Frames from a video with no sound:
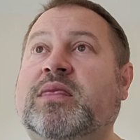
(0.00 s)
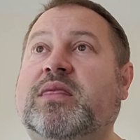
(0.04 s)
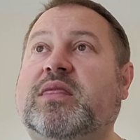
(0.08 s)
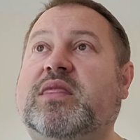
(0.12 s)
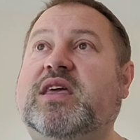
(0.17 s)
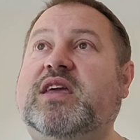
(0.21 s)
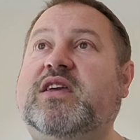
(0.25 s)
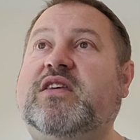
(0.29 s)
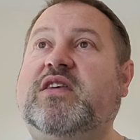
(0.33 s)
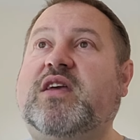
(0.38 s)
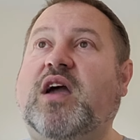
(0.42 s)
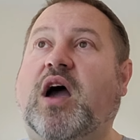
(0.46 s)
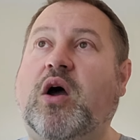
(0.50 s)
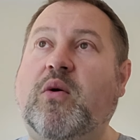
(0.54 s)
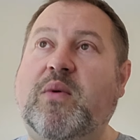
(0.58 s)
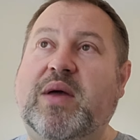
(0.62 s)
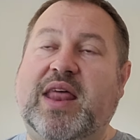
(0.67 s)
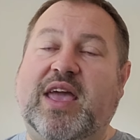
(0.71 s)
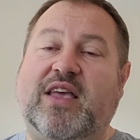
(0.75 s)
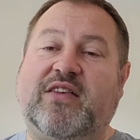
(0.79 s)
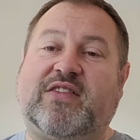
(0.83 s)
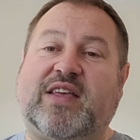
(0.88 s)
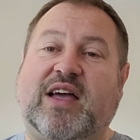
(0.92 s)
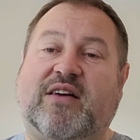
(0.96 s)
The
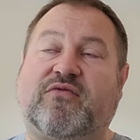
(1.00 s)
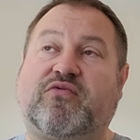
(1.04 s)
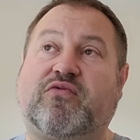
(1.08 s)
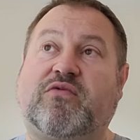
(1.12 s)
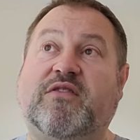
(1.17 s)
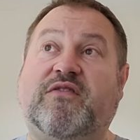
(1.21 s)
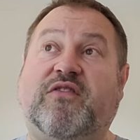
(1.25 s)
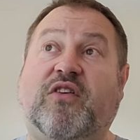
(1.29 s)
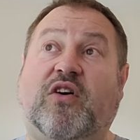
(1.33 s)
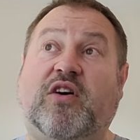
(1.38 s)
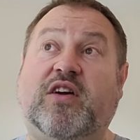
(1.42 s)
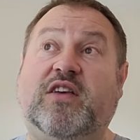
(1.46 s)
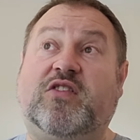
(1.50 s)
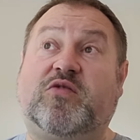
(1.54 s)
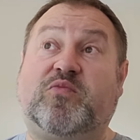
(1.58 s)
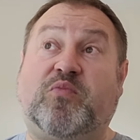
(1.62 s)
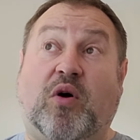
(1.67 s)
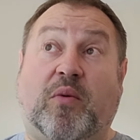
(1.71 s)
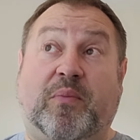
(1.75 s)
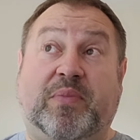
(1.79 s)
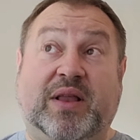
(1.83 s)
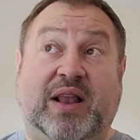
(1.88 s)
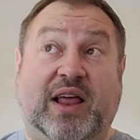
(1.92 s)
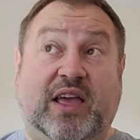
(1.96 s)
ONS have revised
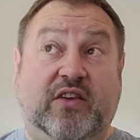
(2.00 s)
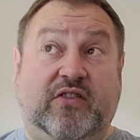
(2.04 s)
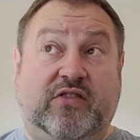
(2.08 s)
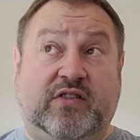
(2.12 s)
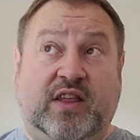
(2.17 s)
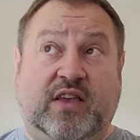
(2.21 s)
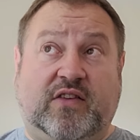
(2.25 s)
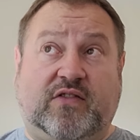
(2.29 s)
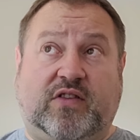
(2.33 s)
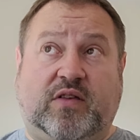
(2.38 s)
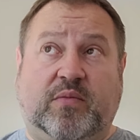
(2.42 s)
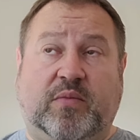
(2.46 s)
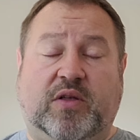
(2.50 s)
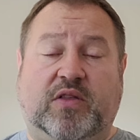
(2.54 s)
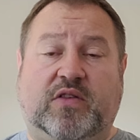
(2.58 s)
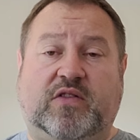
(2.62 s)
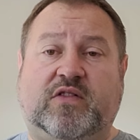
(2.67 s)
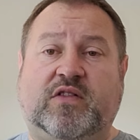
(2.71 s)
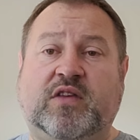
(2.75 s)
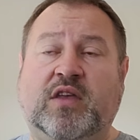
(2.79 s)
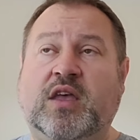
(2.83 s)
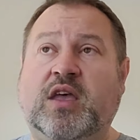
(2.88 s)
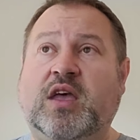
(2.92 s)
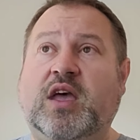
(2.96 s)
population
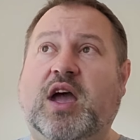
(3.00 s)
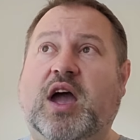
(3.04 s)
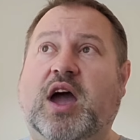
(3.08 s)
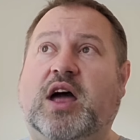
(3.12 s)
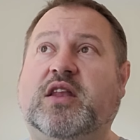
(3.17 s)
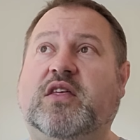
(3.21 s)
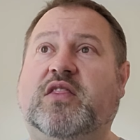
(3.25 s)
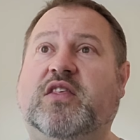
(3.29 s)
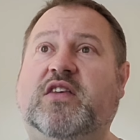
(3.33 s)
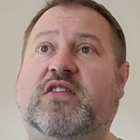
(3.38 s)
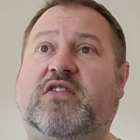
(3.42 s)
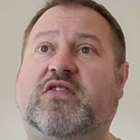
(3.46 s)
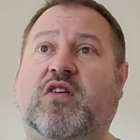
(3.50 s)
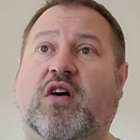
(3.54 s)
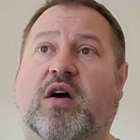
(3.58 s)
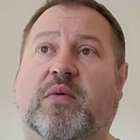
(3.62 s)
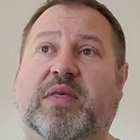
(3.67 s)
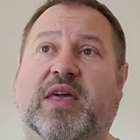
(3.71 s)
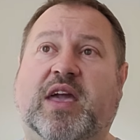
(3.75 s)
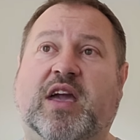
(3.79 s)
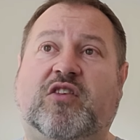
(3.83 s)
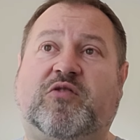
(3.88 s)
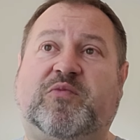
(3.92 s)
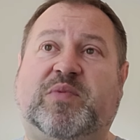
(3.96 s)
estimates, and at this time
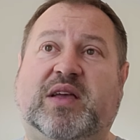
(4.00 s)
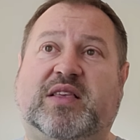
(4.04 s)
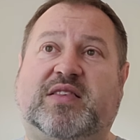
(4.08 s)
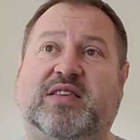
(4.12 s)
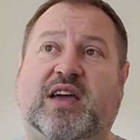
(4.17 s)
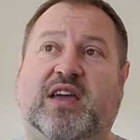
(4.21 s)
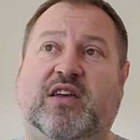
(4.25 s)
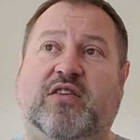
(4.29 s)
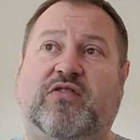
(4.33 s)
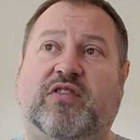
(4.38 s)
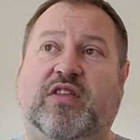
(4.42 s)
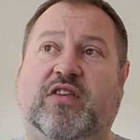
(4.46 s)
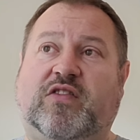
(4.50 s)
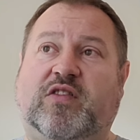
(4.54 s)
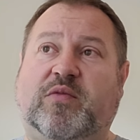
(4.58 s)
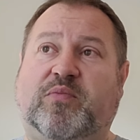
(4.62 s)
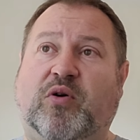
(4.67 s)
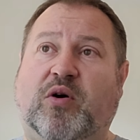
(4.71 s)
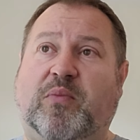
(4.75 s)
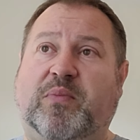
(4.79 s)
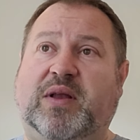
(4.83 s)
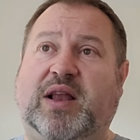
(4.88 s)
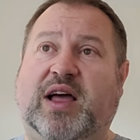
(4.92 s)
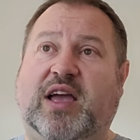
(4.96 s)
the expectation is the
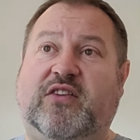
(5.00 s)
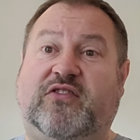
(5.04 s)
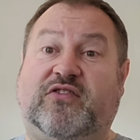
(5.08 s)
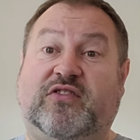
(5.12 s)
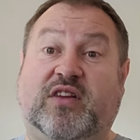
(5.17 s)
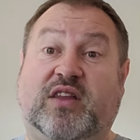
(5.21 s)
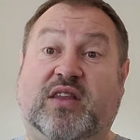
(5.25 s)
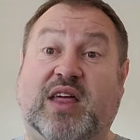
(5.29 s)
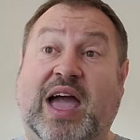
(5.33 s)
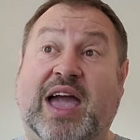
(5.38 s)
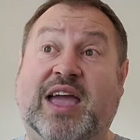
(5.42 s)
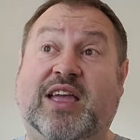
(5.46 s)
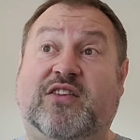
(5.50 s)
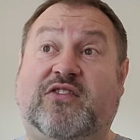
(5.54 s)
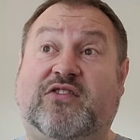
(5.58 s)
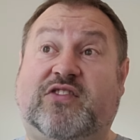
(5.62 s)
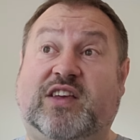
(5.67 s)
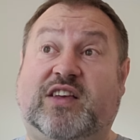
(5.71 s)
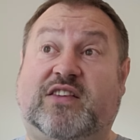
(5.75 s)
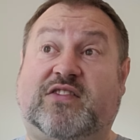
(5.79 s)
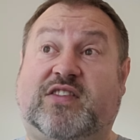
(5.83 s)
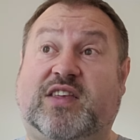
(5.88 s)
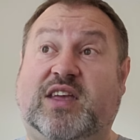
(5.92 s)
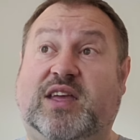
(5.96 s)
population at age
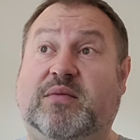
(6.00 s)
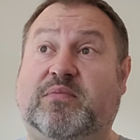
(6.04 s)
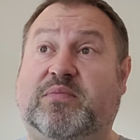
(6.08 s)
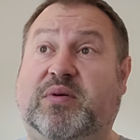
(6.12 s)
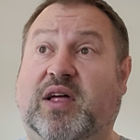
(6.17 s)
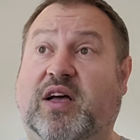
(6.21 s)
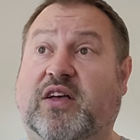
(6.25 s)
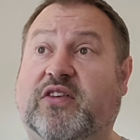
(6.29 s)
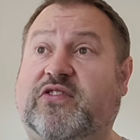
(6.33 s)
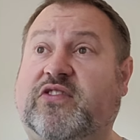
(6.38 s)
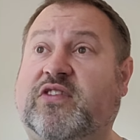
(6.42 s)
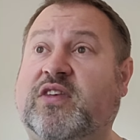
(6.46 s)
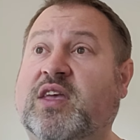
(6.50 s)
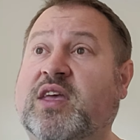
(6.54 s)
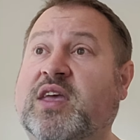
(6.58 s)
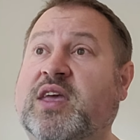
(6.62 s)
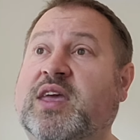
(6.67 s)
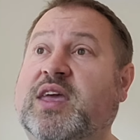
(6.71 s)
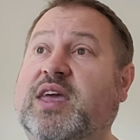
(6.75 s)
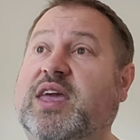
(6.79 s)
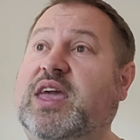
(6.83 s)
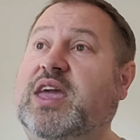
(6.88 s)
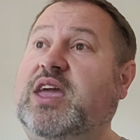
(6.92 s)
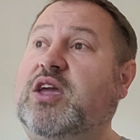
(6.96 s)
16 plus
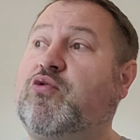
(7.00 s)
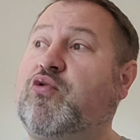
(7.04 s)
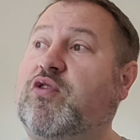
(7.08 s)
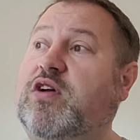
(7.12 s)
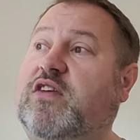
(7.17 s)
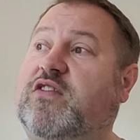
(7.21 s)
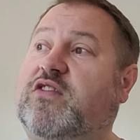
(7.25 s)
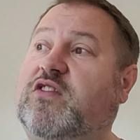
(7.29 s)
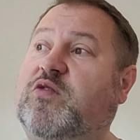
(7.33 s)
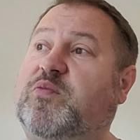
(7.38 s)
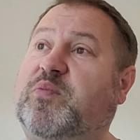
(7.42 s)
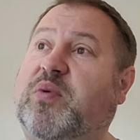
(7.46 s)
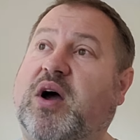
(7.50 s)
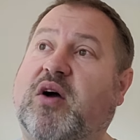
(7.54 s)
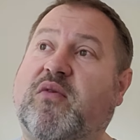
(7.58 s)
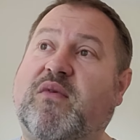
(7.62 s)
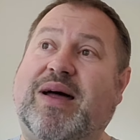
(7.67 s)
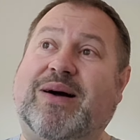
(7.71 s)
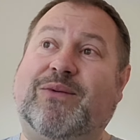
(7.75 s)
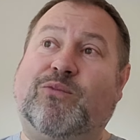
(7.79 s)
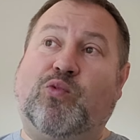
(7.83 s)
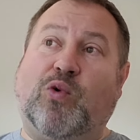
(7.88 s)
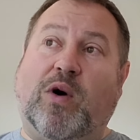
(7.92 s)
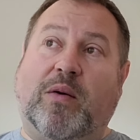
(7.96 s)
increases by
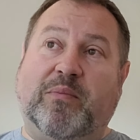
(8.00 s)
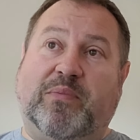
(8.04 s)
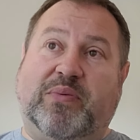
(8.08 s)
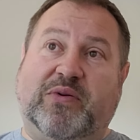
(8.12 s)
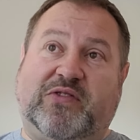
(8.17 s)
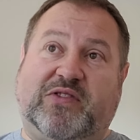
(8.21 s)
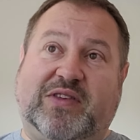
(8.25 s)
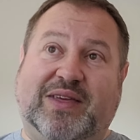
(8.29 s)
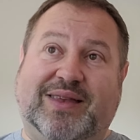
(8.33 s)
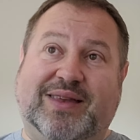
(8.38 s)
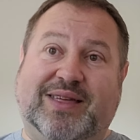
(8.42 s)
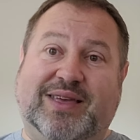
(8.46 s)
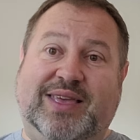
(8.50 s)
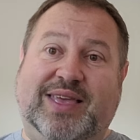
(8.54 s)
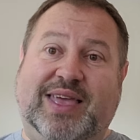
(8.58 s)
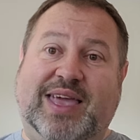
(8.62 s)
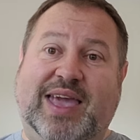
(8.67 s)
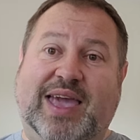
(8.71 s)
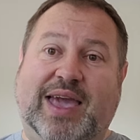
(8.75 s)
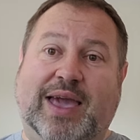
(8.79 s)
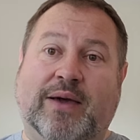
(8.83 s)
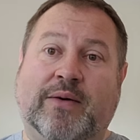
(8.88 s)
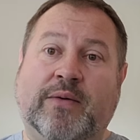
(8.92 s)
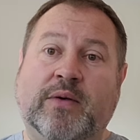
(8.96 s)
around 1% a
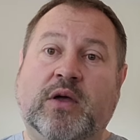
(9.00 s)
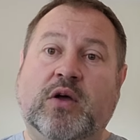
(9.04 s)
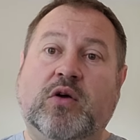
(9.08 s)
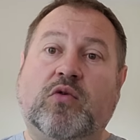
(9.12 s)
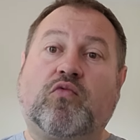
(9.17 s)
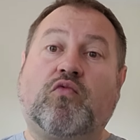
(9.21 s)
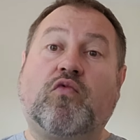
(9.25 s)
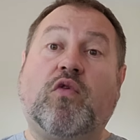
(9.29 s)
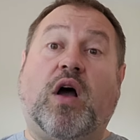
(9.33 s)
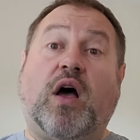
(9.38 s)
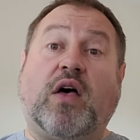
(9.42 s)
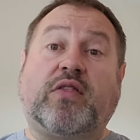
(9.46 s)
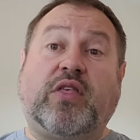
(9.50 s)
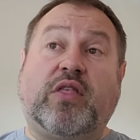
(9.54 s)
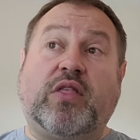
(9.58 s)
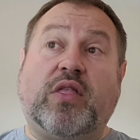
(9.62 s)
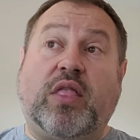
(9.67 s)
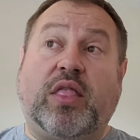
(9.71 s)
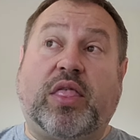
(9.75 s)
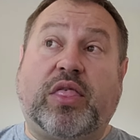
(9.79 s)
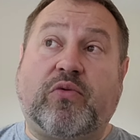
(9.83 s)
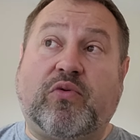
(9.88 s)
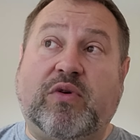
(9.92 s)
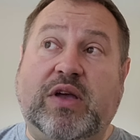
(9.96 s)
year, rather
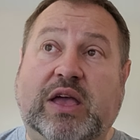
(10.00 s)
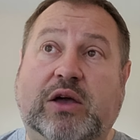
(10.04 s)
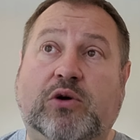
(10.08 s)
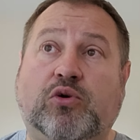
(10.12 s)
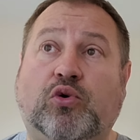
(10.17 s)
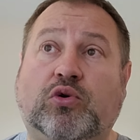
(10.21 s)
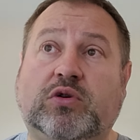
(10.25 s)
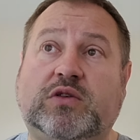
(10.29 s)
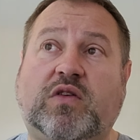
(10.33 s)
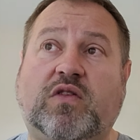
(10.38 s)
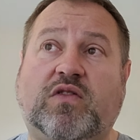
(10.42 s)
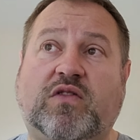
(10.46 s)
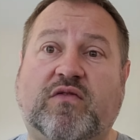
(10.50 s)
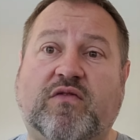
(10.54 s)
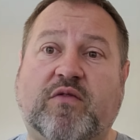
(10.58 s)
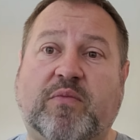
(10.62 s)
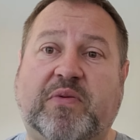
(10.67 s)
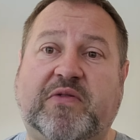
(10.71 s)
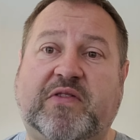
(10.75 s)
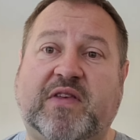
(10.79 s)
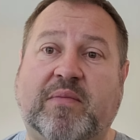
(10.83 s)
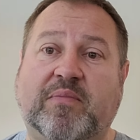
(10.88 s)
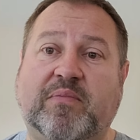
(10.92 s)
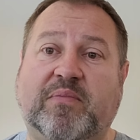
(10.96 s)
than
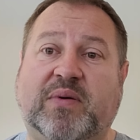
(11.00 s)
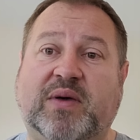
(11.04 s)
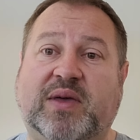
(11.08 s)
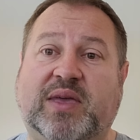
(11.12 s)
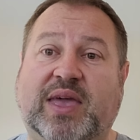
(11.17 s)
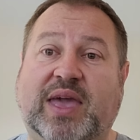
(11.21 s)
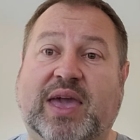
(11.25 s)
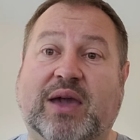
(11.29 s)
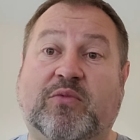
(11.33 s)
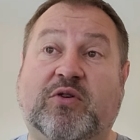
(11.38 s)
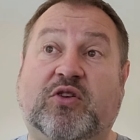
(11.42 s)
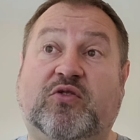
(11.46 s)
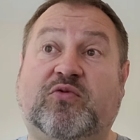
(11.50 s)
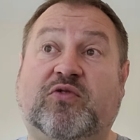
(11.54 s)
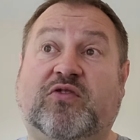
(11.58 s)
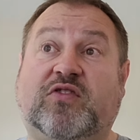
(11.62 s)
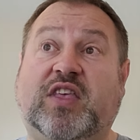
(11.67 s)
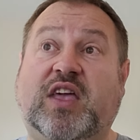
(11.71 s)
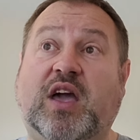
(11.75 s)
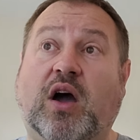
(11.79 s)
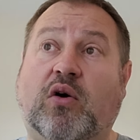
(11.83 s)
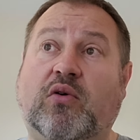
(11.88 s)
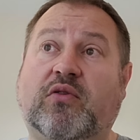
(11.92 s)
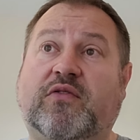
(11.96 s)
0.75% per year, which was
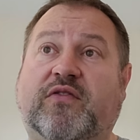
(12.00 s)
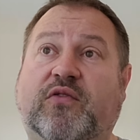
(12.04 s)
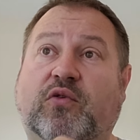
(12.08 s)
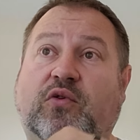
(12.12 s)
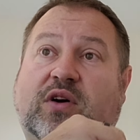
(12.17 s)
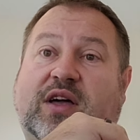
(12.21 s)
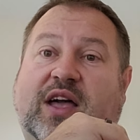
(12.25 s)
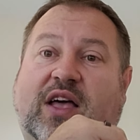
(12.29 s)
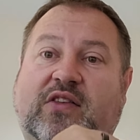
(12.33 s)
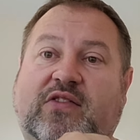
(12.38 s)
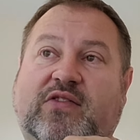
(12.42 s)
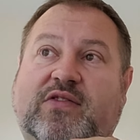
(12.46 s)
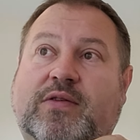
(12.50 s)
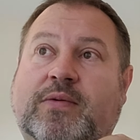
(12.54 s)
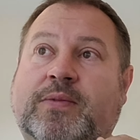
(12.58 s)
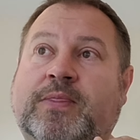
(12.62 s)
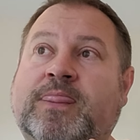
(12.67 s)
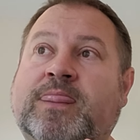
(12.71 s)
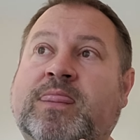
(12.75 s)
the old forecast.